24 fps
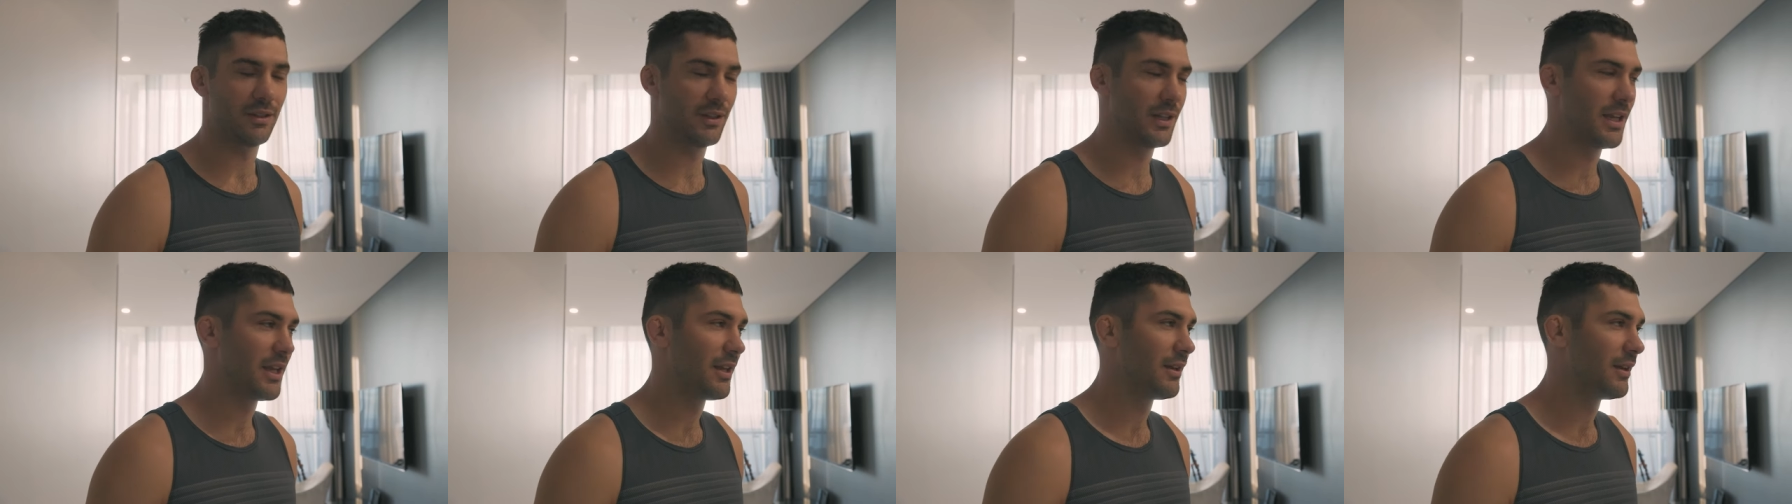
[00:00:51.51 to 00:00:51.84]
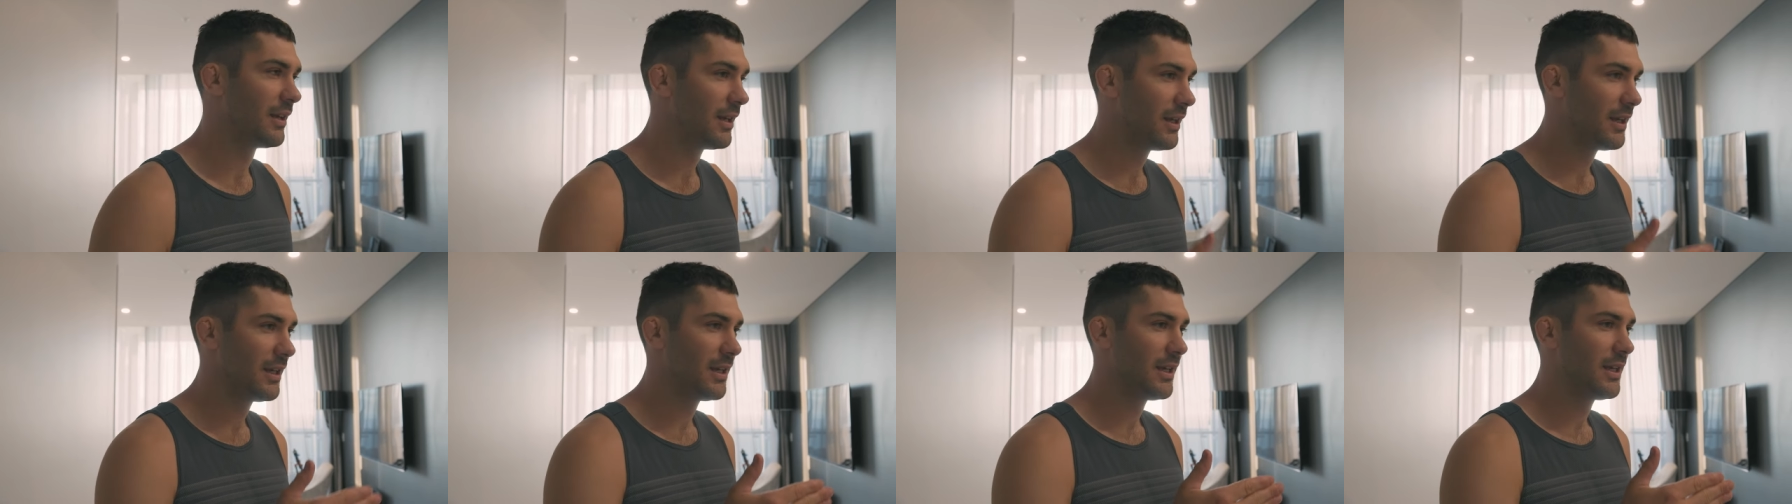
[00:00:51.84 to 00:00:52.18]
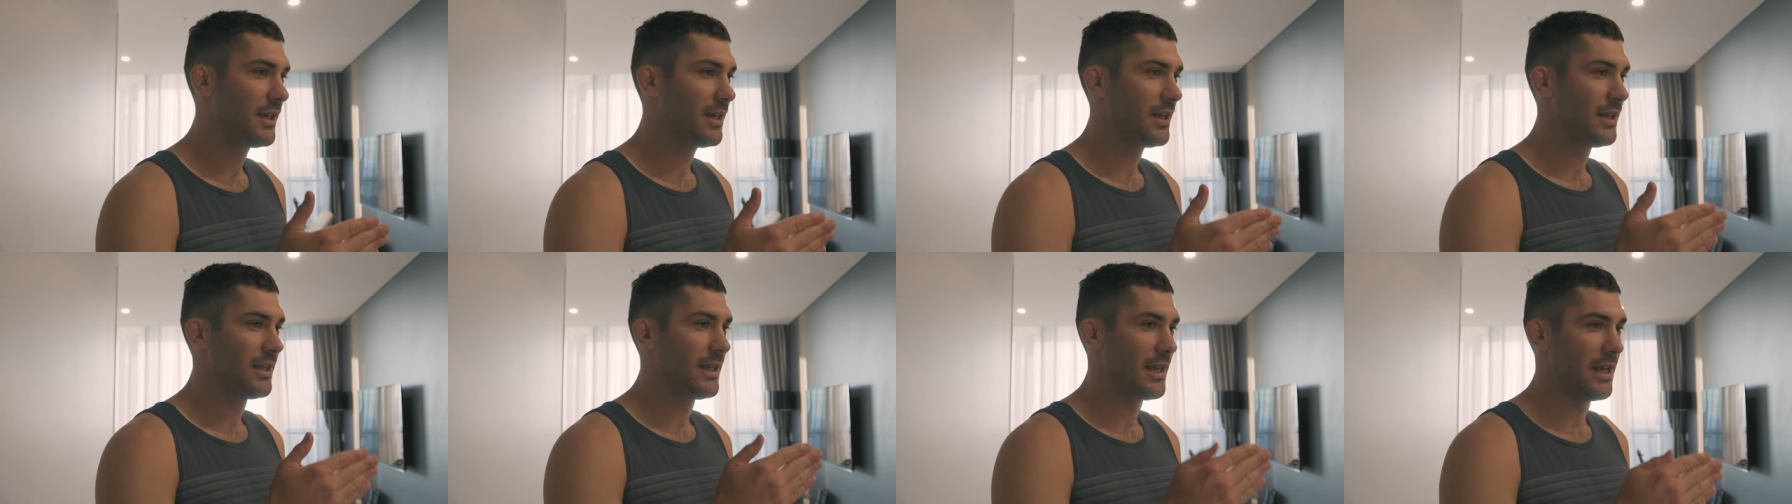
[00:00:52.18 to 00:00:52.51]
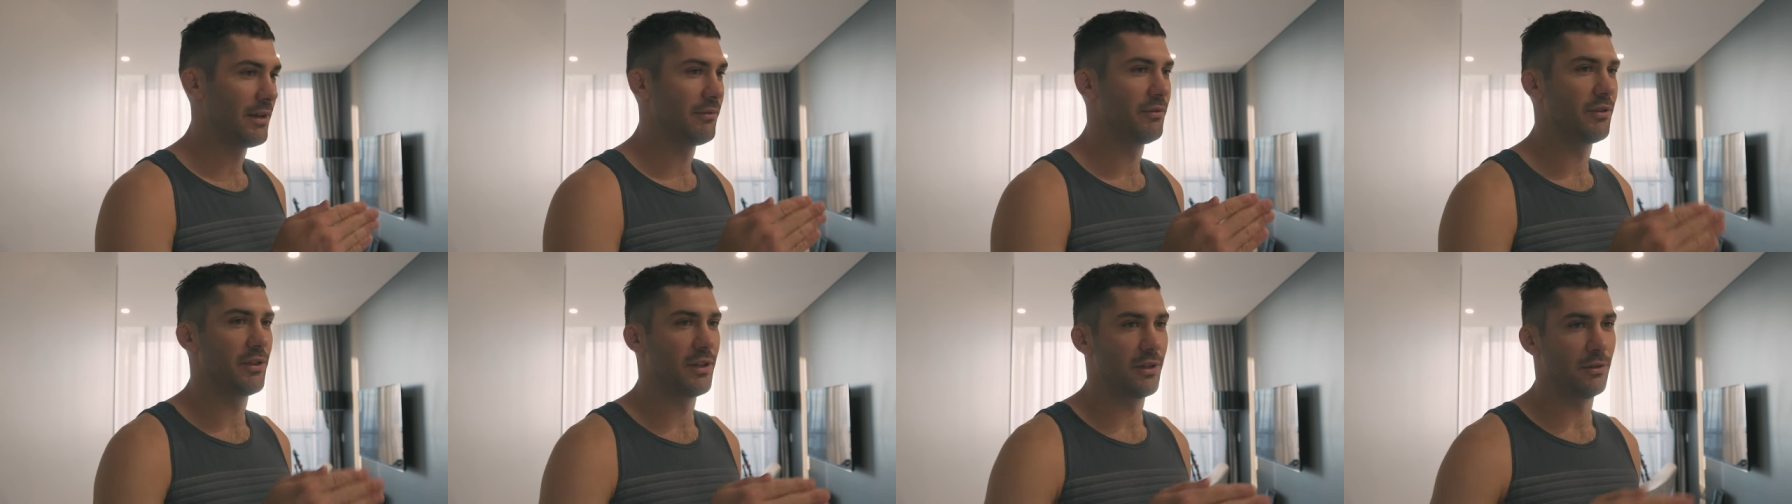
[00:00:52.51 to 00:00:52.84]
And then
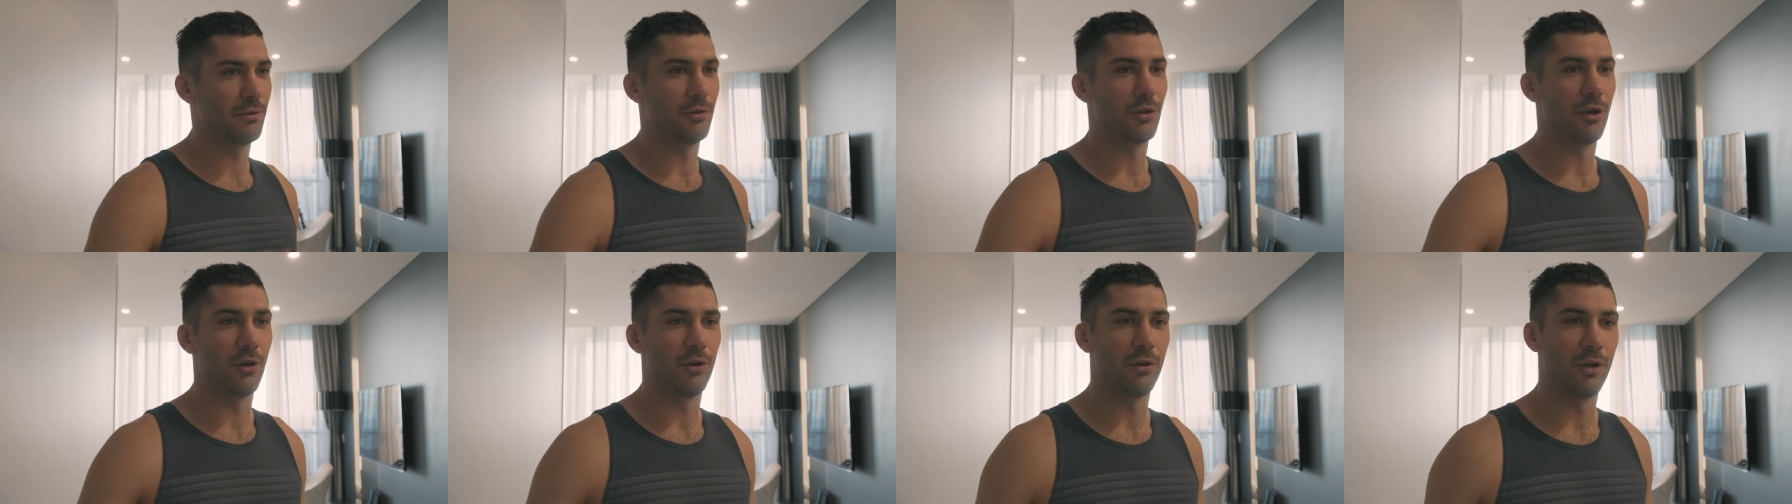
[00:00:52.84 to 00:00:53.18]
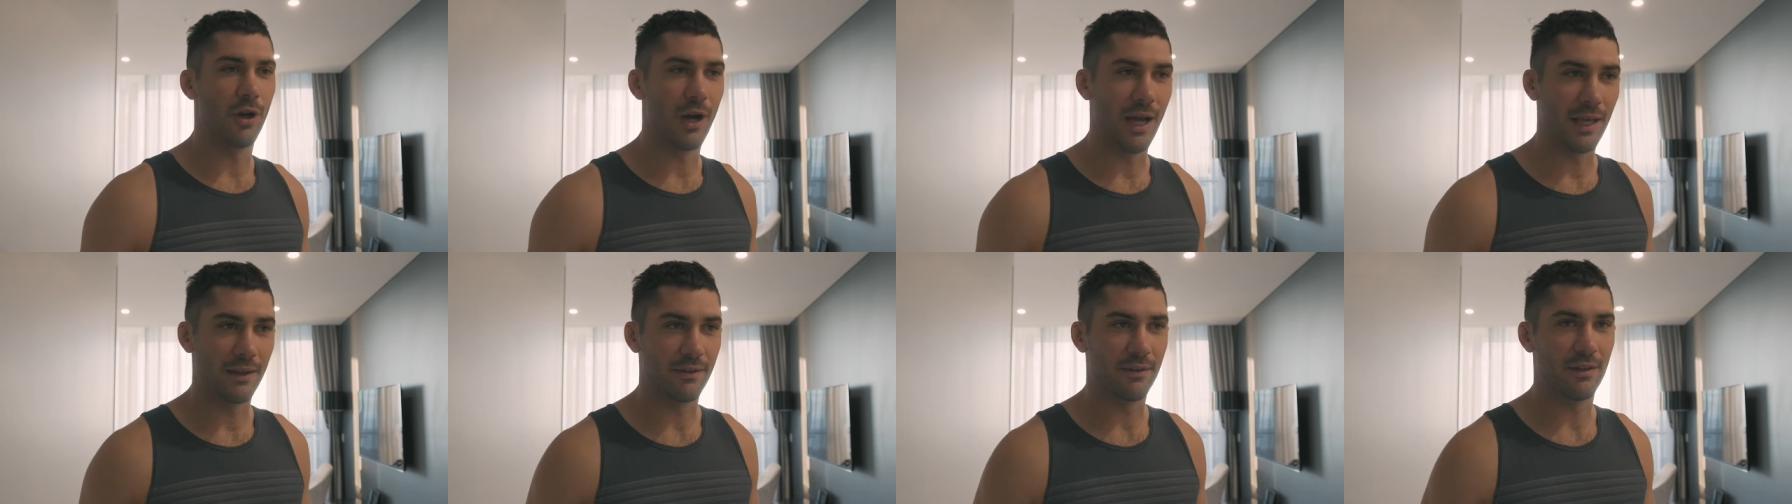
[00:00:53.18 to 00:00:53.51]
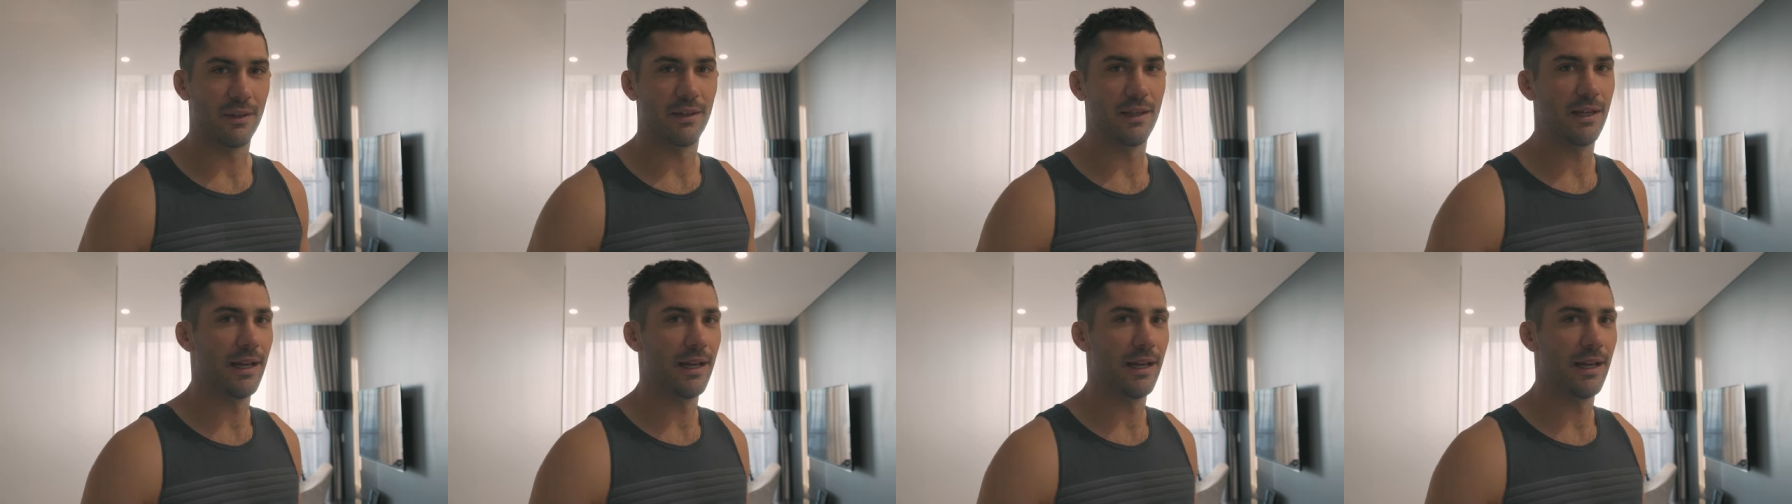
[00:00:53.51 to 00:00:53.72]
yeah, everything will go nicely.